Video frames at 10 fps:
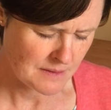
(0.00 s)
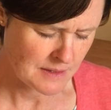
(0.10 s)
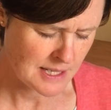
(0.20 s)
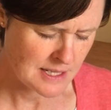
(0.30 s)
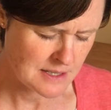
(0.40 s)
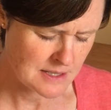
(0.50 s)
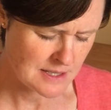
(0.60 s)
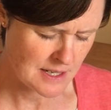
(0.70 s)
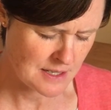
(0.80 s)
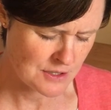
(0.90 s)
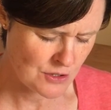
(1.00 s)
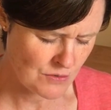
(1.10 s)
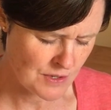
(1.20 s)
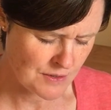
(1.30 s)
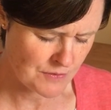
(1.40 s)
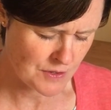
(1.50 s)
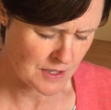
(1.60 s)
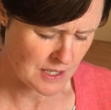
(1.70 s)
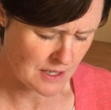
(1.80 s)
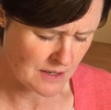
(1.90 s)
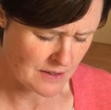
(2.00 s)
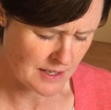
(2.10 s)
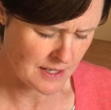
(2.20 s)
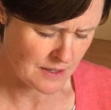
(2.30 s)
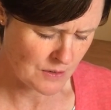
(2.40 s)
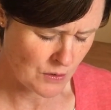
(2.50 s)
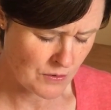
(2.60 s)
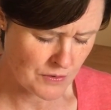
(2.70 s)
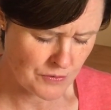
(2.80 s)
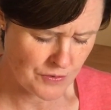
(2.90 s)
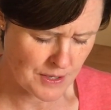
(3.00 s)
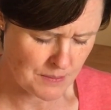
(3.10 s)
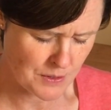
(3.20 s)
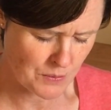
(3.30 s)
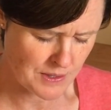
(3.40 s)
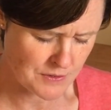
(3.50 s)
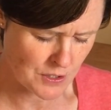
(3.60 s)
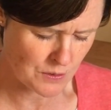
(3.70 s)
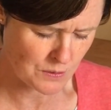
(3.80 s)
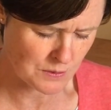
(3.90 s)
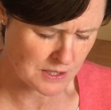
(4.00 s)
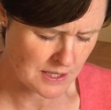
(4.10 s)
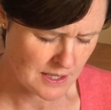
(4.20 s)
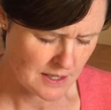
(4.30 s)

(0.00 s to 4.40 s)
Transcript: need to say sorry for a lie or a fib that we've told.